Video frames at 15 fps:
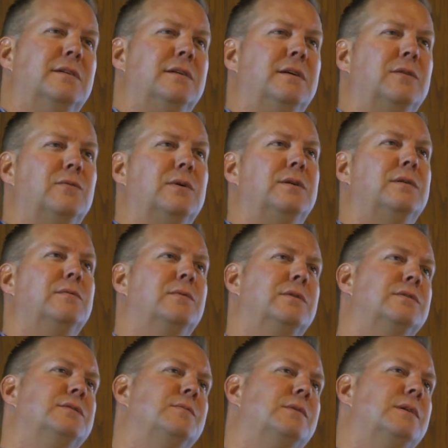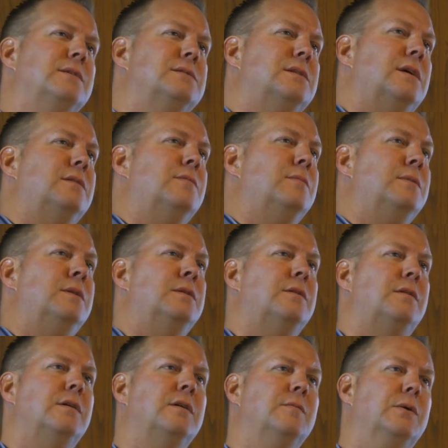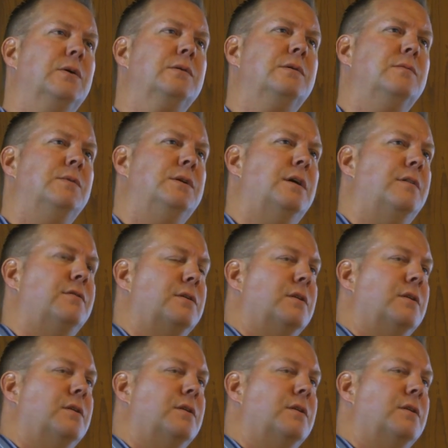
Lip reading: What are some things that you need to think about when you have the